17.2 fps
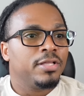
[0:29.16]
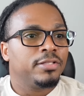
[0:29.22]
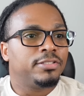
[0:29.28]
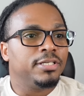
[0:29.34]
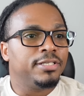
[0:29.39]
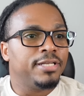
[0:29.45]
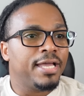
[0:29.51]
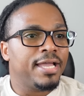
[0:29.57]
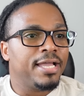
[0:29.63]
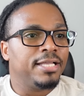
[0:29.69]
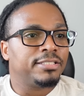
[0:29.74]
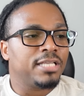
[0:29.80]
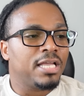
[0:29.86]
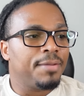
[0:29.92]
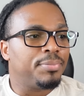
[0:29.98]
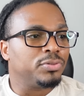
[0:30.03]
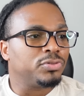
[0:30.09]

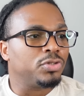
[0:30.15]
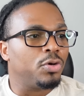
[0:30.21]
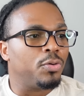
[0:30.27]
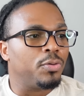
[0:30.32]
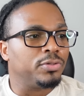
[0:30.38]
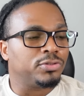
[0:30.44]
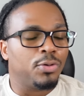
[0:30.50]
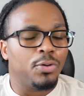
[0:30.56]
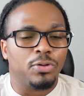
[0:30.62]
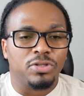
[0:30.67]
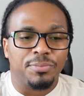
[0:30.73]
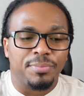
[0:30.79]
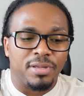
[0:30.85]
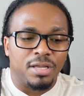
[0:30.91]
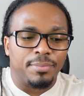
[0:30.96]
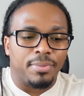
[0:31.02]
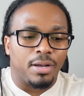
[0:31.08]
Today's episode is going to
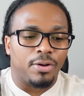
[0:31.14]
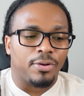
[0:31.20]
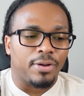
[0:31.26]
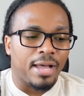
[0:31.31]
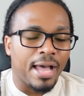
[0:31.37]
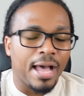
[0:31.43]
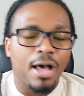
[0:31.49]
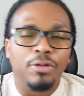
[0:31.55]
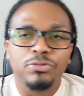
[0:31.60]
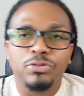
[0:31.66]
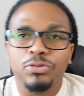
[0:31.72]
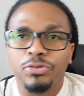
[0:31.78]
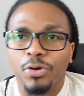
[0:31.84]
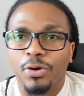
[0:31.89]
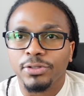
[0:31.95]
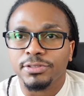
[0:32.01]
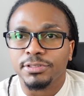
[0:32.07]
be about how do
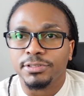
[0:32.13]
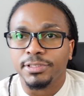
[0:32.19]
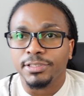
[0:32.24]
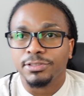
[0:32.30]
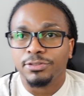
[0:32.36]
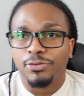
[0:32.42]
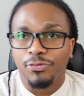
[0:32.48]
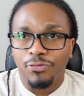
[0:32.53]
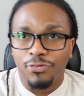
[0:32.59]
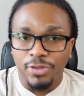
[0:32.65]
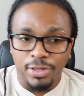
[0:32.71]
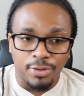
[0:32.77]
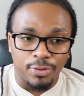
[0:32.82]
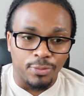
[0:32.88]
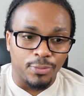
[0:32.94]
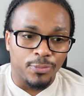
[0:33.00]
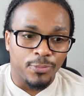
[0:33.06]
narcissists
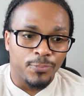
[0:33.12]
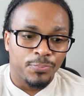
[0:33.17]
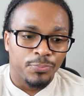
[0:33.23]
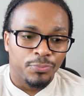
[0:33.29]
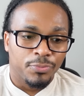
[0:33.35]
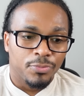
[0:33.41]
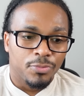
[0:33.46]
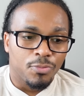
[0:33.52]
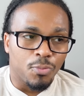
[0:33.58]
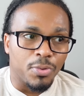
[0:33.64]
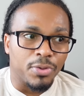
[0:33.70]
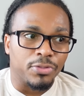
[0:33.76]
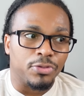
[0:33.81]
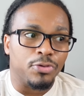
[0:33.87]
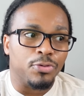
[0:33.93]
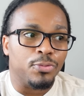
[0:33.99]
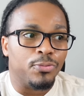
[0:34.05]
feel
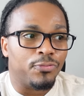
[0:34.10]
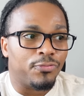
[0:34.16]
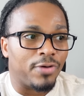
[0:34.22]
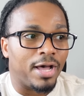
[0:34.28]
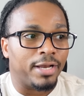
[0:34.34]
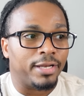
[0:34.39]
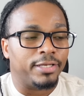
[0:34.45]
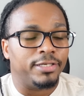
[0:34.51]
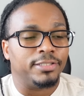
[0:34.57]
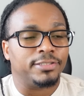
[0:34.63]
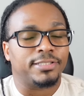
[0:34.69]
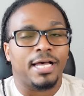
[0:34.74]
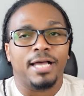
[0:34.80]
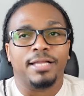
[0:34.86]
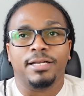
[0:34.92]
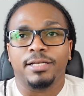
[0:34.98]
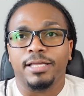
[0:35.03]
when you finally
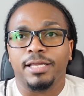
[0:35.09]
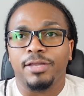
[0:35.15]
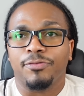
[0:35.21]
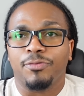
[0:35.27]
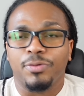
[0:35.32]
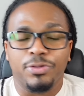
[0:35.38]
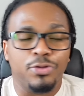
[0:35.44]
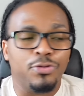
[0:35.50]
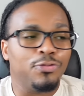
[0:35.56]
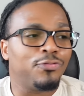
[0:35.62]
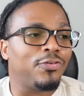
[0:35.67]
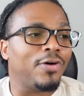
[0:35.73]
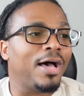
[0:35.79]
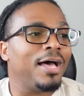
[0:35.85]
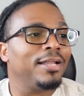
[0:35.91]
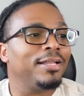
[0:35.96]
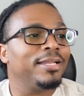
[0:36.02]
decide to leave, when you
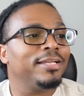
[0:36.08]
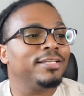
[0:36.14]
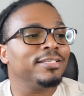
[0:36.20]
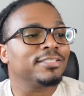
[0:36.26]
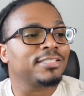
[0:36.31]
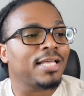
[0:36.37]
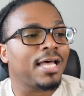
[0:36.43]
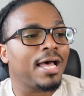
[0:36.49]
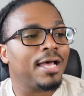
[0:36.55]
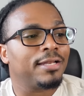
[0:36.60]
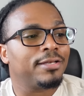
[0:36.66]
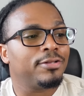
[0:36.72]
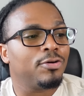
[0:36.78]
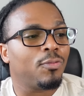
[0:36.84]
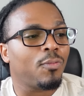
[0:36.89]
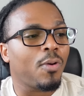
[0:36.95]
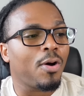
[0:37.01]
finally decide
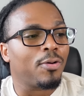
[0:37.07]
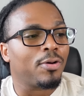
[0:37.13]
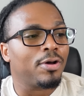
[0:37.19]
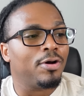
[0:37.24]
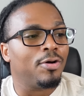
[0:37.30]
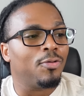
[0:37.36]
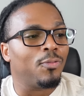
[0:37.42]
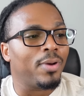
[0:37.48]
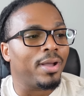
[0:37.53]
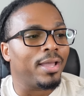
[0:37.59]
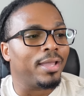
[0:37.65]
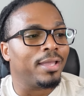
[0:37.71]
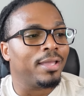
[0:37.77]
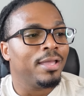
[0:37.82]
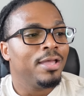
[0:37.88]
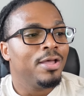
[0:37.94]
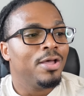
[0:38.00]
to walk
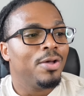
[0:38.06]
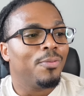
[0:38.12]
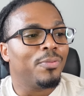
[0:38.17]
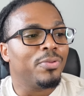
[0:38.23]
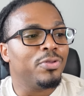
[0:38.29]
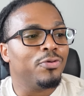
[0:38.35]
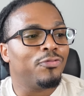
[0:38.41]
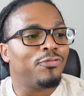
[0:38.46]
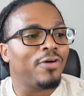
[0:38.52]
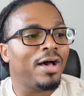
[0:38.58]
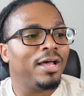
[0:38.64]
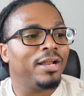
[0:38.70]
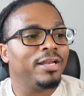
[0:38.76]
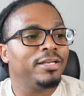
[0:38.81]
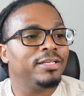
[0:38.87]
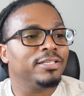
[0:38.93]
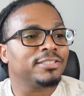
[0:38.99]
away, when you
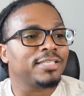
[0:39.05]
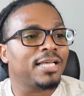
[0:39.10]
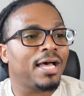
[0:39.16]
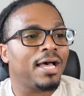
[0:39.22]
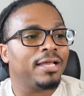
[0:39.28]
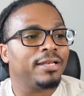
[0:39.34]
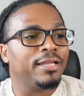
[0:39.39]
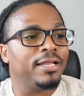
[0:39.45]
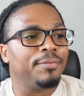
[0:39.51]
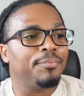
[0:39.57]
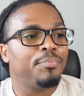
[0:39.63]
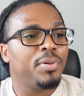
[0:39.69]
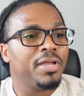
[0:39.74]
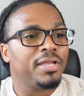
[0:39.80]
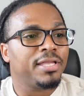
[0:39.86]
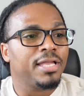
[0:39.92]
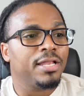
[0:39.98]
finally decide that
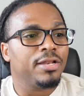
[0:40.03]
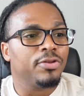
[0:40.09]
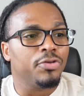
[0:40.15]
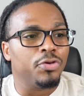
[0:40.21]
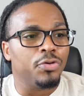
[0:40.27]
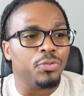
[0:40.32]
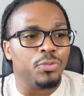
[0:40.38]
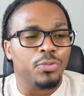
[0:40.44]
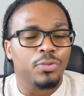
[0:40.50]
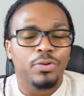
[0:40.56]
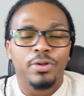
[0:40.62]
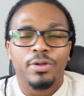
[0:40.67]
picking you